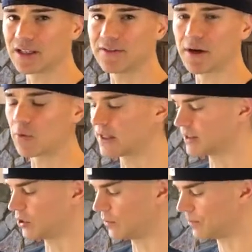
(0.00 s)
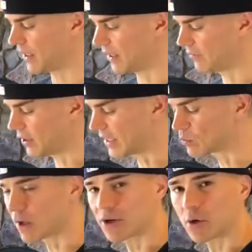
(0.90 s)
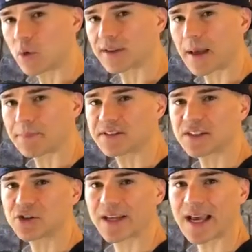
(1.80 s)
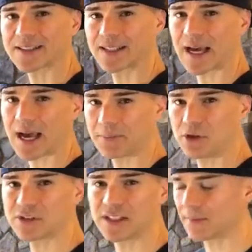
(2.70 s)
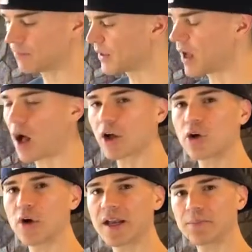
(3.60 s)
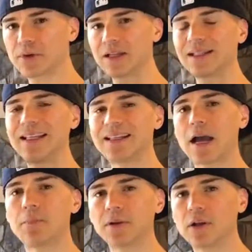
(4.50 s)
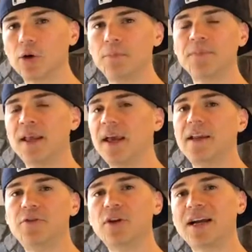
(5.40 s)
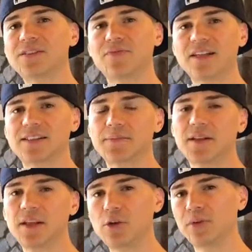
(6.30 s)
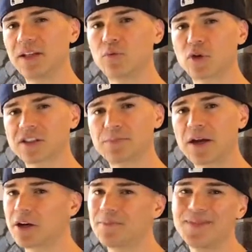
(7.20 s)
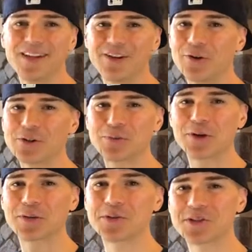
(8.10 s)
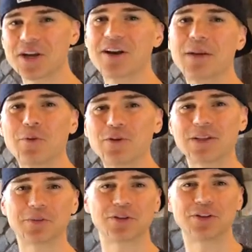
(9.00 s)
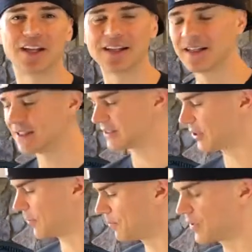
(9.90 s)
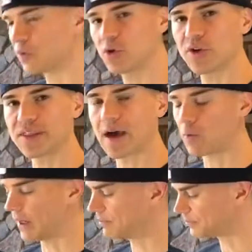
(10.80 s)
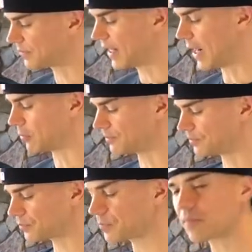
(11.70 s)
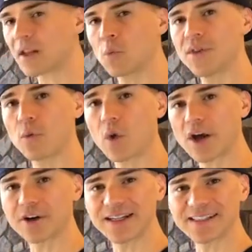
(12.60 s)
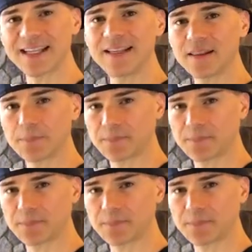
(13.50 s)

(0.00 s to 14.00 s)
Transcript: leave a residue. If you guys wanna know what type of citric acid I'm using, I'll go ahead and put a link down below. And if you guys find something that you believe works better, you're always welcome to share and I'm always up to learning. So do it that way. Now, when the water is in the